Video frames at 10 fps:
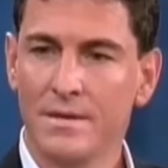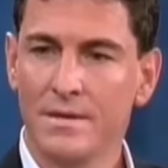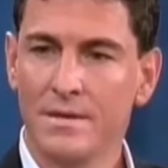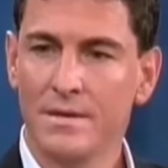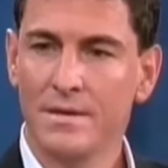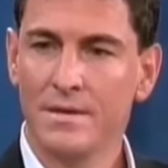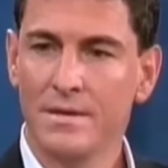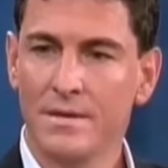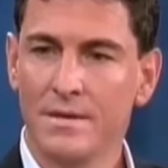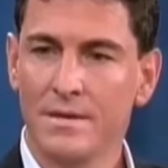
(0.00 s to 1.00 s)

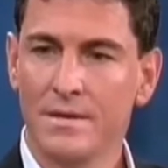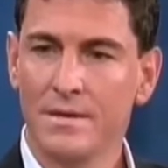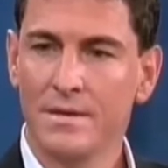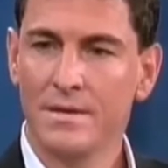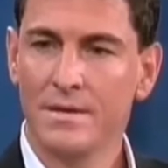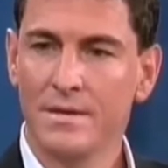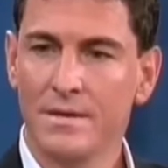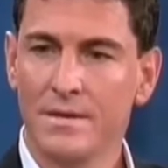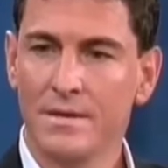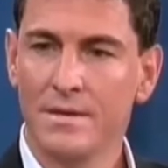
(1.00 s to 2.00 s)
(no one is talking)